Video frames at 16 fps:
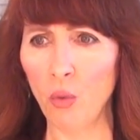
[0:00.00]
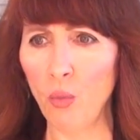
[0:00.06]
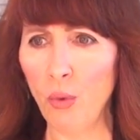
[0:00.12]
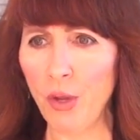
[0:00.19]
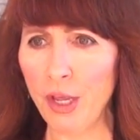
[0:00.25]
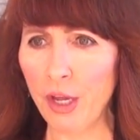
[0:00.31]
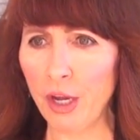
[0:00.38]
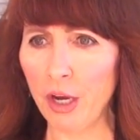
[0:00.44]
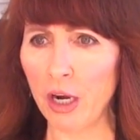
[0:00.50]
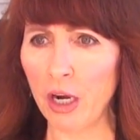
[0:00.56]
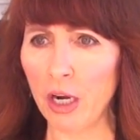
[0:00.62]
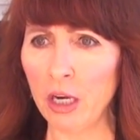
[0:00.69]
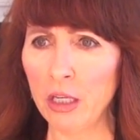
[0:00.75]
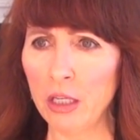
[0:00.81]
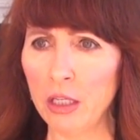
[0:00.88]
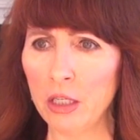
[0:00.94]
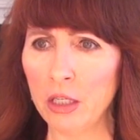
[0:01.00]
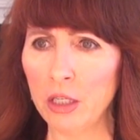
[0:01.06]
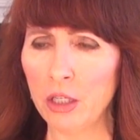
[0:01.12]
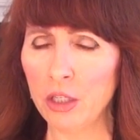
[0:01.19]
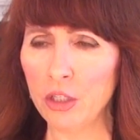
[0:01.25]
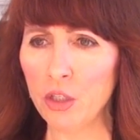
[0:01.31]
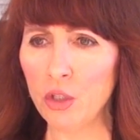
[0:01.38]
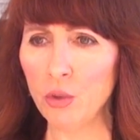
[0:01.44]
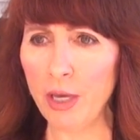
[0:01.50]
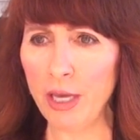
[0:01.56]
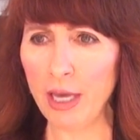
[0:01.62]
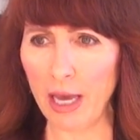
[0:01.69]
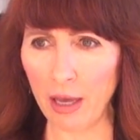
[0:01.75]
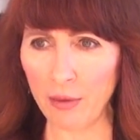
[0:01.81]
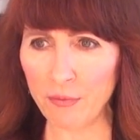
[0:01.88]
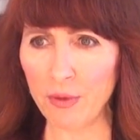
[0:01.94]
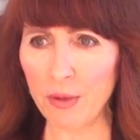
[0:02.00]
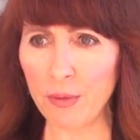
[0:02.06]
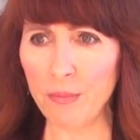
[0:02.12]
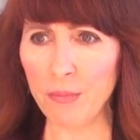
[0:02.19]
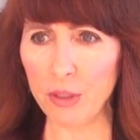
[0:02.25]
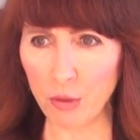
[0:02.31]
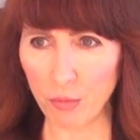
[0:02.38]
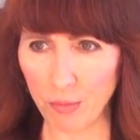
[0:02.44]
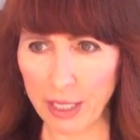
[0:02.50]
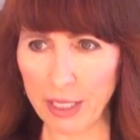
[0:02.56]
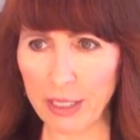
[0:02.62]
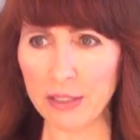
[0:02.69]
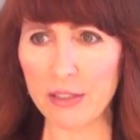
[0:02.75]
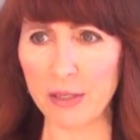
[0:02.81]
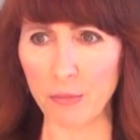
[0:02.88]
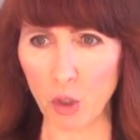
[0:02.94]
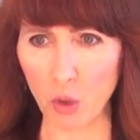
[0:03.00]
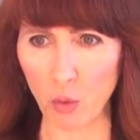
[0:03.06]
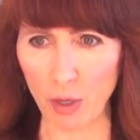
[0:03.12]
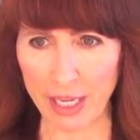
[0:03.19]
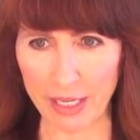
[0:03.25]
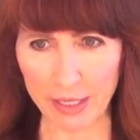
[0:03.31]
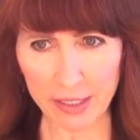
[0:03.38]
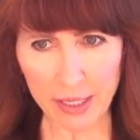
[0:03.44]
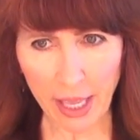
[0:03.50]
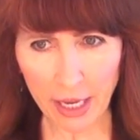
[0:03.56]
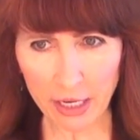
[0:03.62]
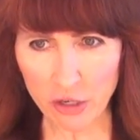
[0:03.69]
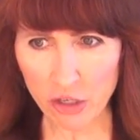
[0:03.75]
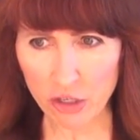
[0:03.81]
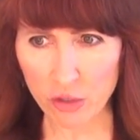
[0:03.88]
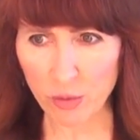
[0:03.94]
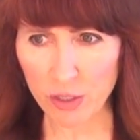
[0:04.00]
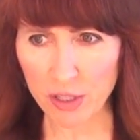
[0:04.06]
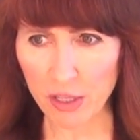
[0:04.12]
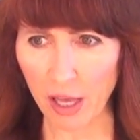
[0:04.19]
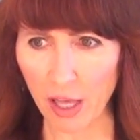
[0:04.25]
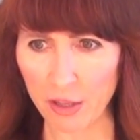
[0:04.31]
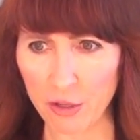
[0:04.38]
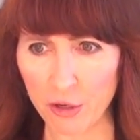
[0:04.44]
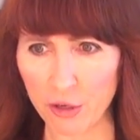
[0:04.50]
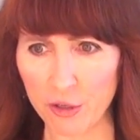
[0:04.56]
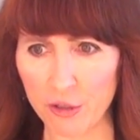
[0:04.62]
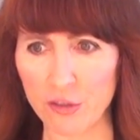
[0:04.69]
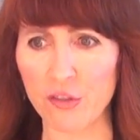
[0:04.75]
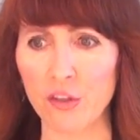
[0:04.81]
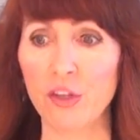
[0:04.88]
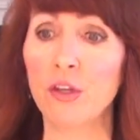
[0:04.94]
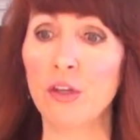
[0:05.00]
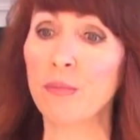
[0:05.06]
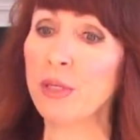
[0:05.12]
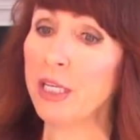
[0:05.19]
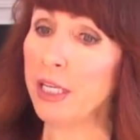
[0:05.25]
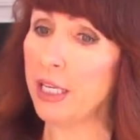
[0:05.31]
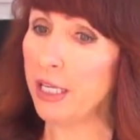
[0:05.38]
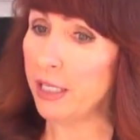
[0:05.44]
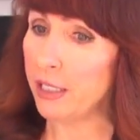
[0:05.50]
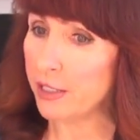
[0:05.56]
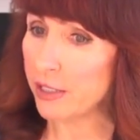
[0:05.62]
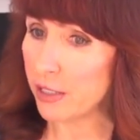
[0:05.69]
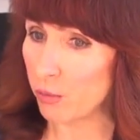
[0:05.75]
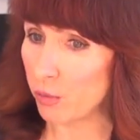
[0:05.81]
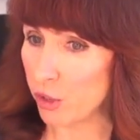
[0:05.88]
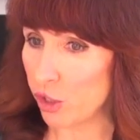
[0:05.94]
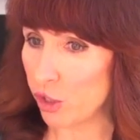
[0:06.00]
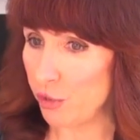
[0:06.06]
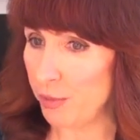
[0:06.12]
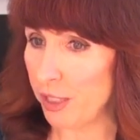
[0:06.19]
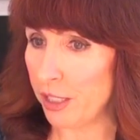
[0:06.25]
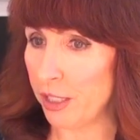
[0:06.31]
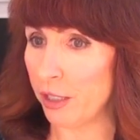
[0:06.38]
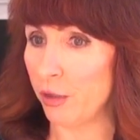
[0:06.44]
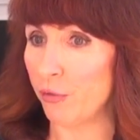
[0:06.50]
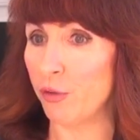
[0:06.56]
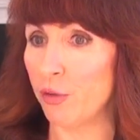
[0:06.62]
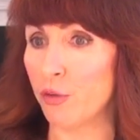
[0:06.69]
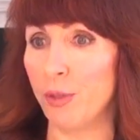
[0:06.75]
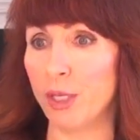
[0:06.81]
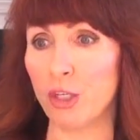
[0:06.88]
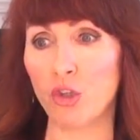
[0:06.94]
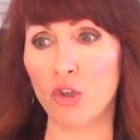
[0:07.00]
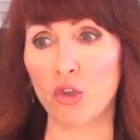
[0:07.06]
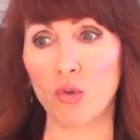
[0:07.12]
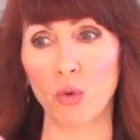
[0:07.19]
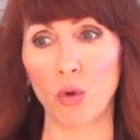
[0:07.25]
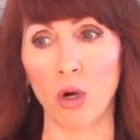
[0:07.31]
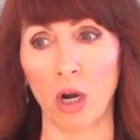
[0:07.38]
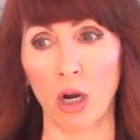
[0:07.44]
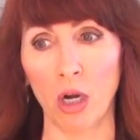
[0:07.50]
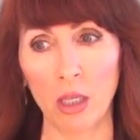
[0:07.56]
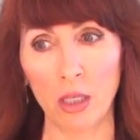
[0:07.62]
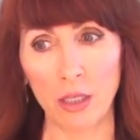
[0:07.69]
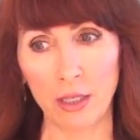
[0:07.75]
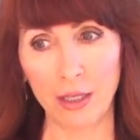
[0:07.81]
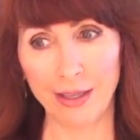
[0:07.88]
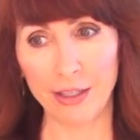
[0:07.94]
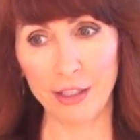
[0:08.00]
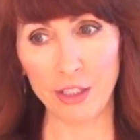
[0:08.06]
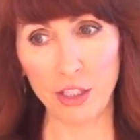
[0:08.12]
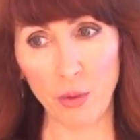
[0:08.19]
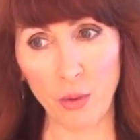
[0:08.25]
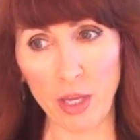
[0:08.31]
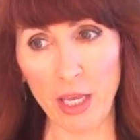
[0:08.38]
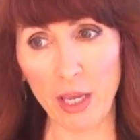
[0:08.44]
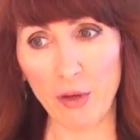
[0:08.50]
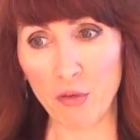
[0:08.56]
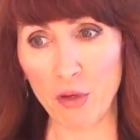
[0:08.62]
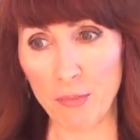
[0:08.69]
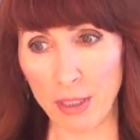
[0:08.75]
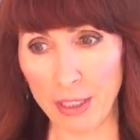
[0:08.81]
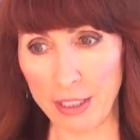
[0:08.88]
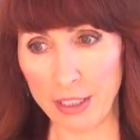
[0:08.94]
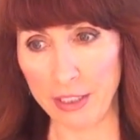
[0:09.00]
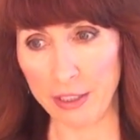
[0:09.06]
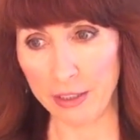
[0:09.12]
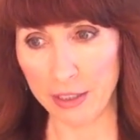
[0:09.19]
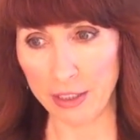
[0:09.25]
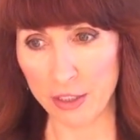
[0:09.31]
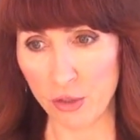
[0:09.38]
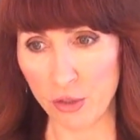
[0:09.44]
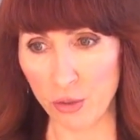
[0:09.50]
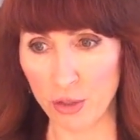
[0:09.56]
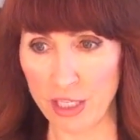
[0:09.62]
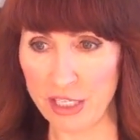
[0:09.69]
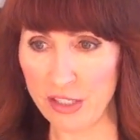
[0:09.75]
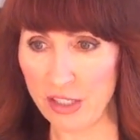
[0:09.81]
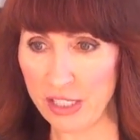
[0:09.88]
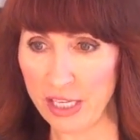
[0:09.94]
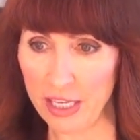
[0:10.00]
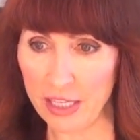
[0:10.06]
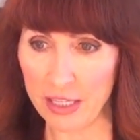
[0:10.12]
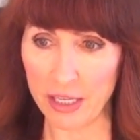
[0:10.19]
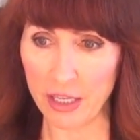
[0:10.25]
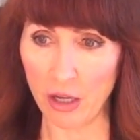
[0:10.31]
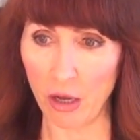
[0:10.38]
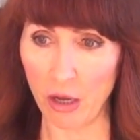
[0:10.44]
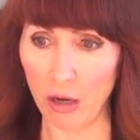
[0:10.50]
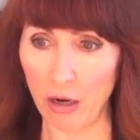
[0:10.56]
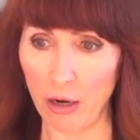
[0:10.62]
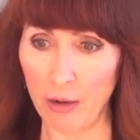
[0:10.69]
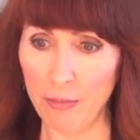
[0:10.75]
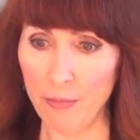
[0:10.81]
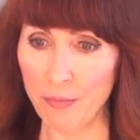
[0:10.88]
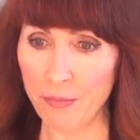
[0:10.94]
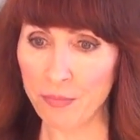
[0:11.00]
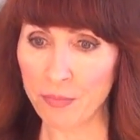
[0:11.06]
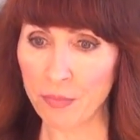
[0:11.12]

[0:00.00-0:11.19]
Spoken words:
where you're making some great connections with others. But again, I still want you to be careful to make sure, everybody is who they say they are.